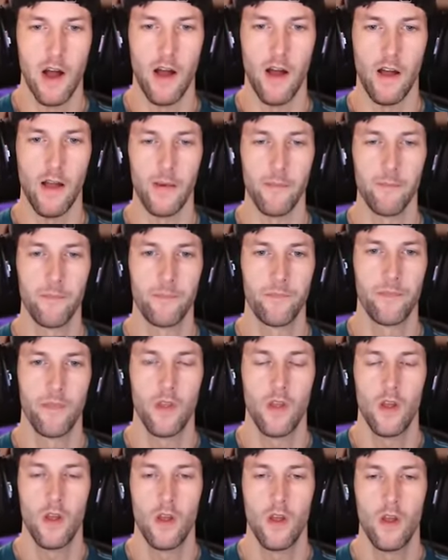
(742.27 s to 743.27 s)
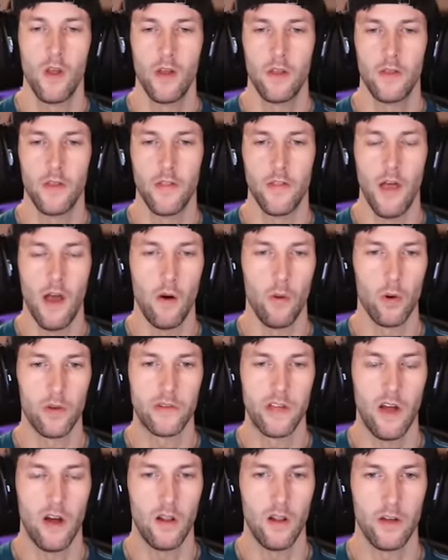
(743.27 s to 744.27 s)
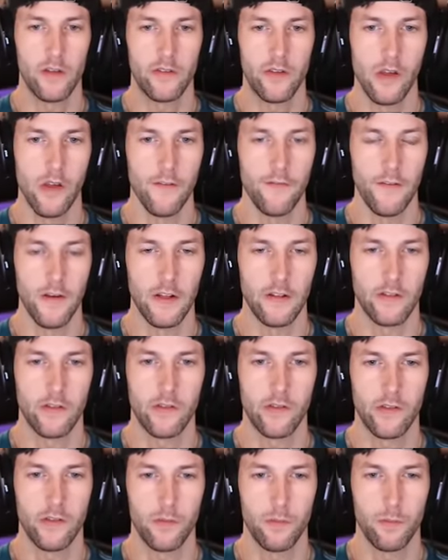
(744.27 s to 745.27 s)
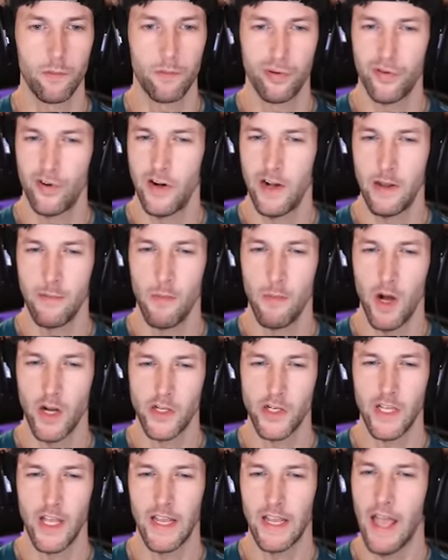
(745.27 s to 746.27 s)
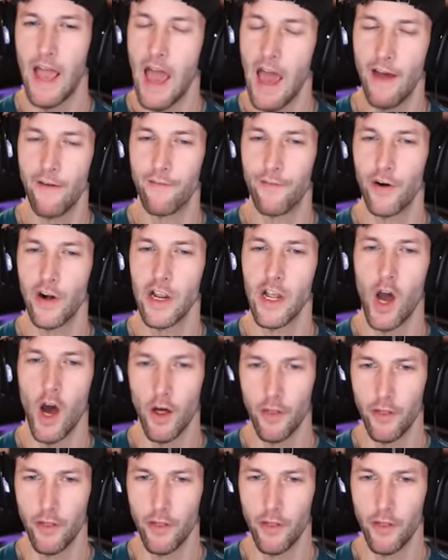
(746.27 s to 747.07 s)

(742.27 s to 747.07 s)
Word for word: time, then that will tell us if it's pretty much like every